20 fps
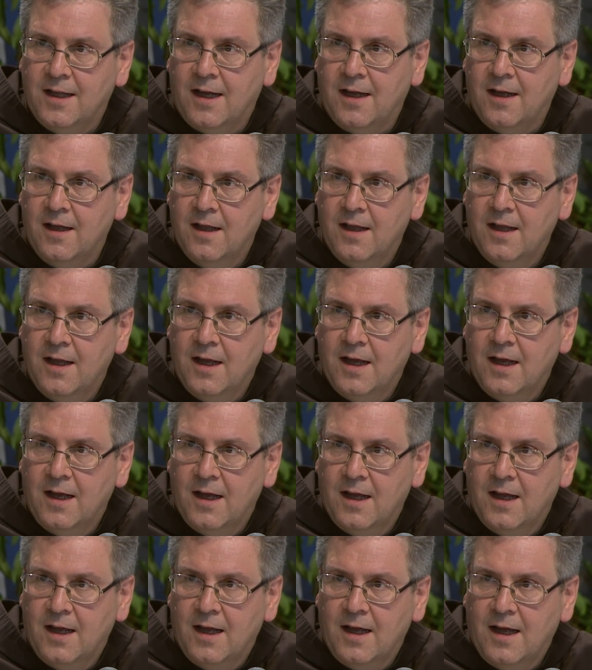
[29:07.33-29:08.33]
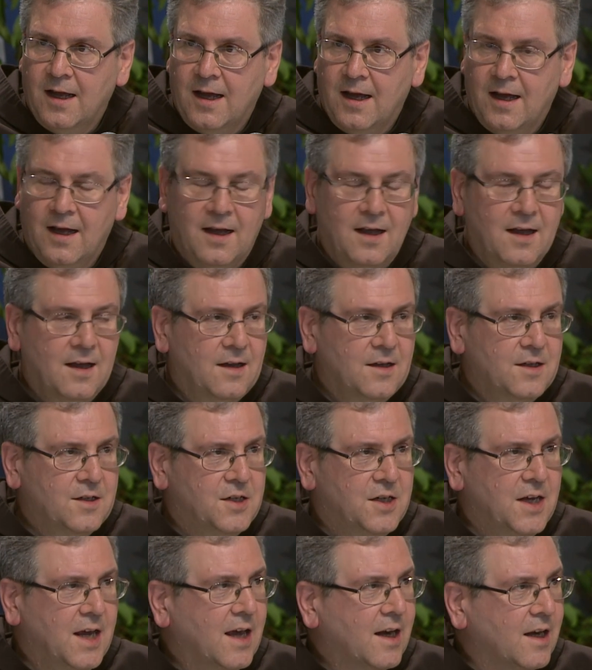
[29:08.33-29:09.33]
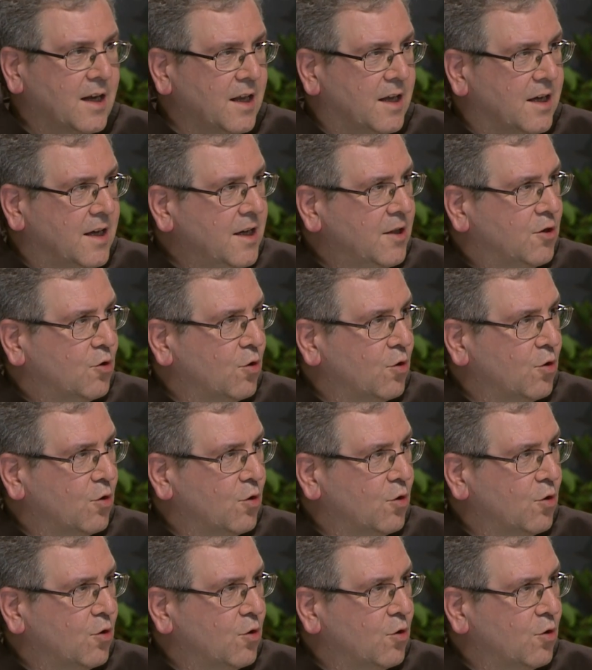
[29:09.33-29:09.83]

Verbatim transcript: of the cus custody of the Holy Land